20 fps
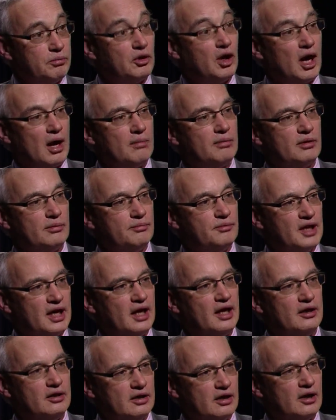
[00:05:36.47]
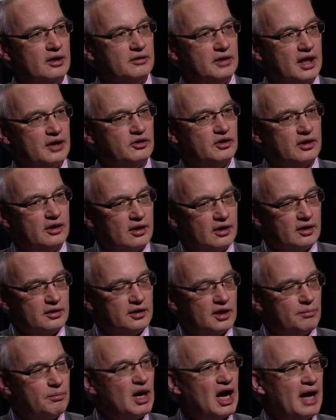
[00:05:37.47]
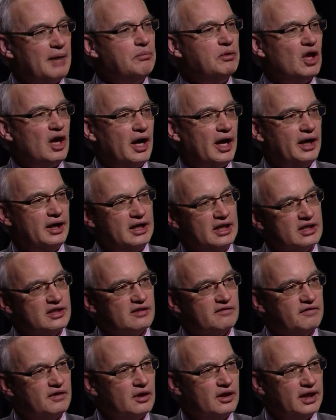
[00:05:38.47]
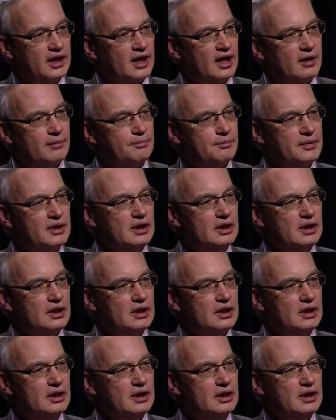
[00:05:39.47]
problem that, that the, the pipeline isn't filling up.